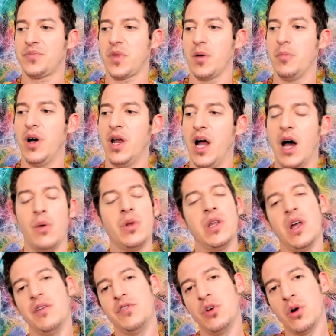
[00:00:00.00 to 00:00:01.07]
But I would
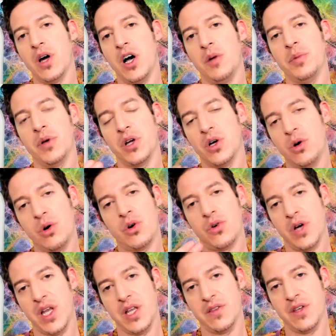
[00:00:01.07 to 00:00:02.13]
love your help in
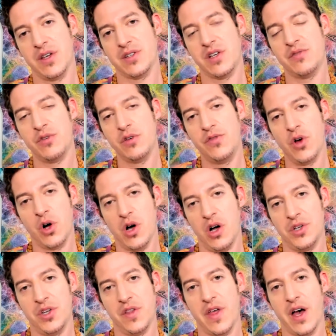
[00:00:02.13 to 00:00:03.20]
co-creating this if you feel
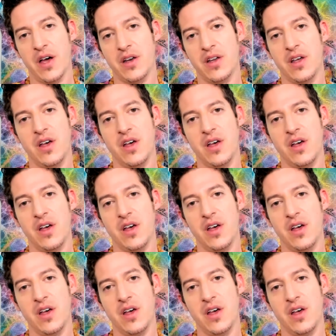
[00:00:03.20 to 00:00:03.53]
called to that.